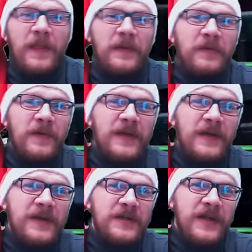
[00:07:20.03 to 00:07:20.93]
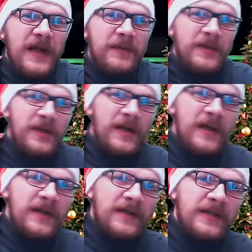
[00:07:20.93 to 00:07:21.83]
with the Legion damage,
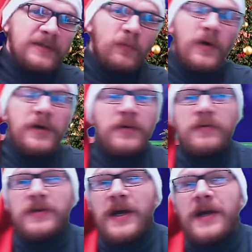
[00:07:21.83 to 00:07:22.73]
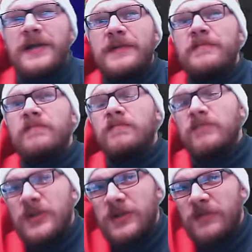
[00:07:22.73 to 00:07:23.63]
and that's 109.
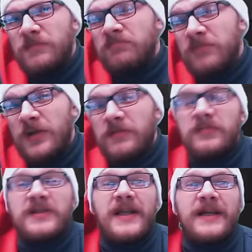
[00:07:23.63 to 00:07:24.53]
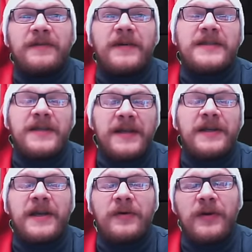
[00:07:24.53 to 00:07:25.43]
So, you know, slightly fast. Again,
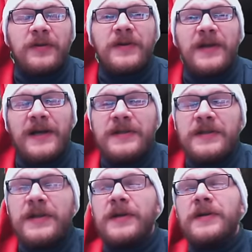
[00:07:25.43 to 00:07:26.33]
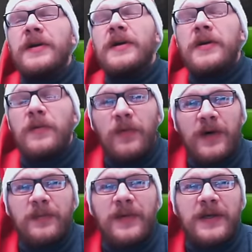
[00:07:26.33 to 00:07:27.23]
I have gotten under
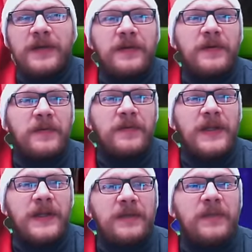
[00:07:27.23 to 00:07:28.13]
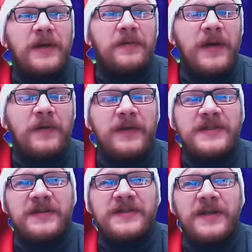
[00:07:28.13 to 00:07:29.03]
one minute with my rank 1
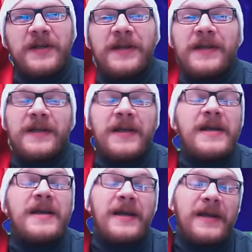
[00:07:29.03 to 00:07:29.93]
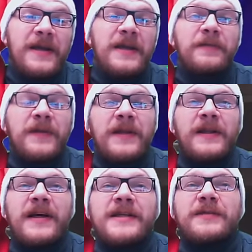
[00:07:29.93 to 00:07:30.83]
7 guillotine. And here with the
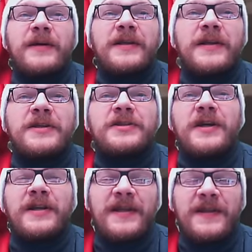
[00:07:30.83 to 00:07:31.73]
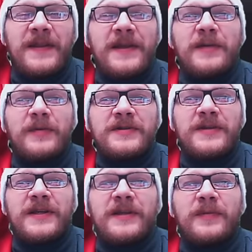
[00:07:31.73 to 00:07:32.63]
class advantage, and I think I'm also
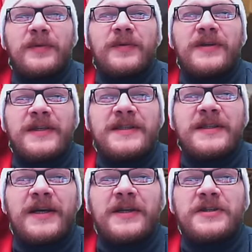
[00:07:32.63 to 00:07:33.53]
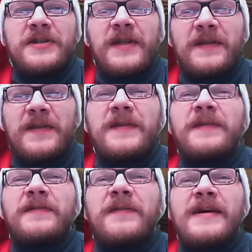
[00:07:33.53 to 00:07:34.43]
getting a bit more decent RNG. I think
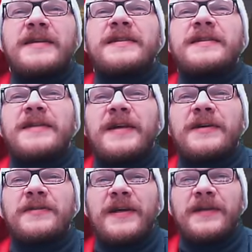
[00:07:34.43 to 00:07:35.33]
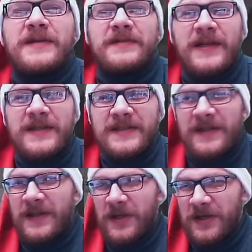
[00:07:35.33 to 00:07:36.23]
the fastest I have done this fight is
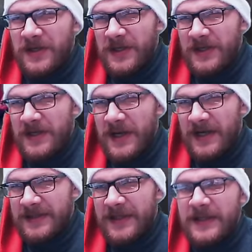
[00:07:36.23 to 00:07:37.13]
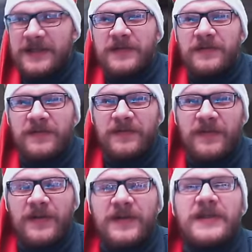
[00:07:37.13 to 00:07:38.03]
39 seconds or
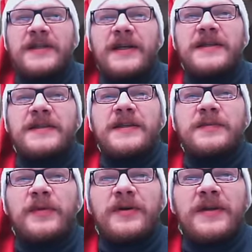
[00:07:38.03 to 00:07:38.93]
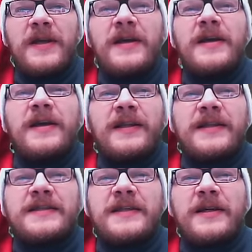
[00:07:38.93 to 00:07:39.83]
40 seconds at this point.
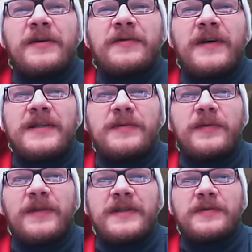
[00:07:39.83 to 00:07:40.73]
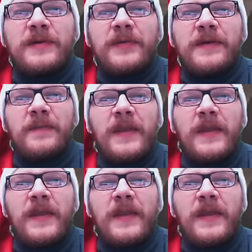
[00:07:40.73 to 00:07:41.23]
Let's see how fast will this one be.